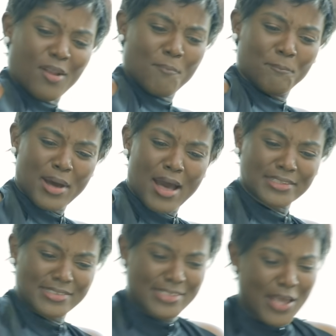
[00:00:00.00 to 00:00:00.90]
Yeah.
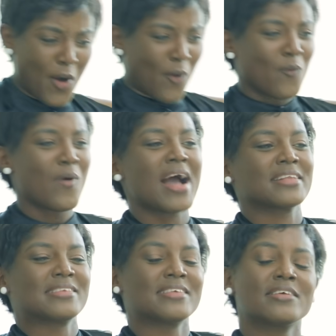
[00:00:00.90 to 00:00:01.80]
But yeah.
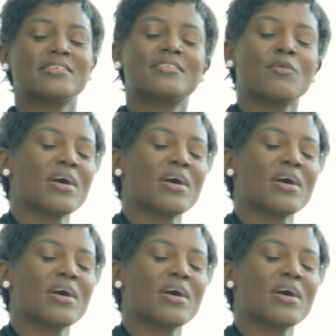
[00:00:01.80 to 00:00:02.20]
what? She